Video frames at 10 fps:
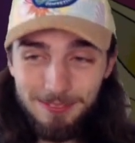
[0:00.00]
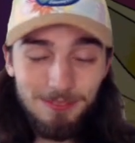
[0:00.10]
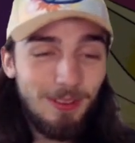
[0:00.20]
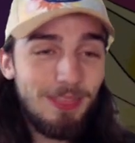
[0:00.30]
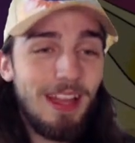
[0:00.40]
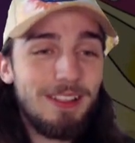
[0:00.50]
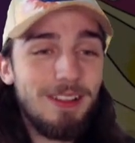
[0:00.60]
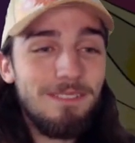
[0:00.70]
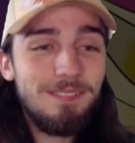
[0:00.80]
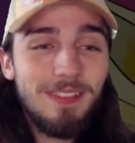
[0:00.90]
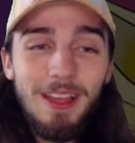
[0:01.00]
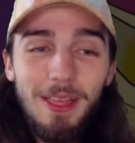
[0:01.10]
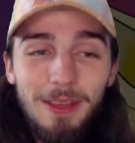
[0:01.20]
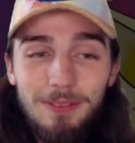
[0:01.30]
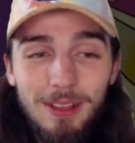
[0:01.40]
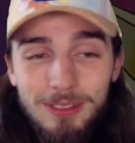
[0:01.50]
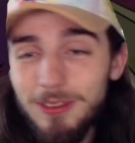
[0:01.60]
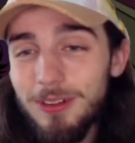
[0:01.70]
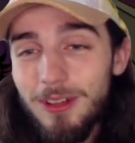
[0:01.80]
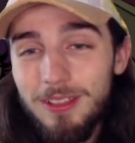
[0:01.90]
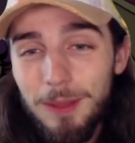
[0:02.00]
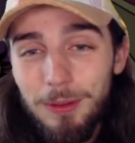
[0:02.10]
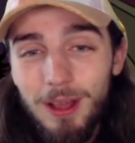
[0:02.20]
With that, though, if you guys do enjoy this type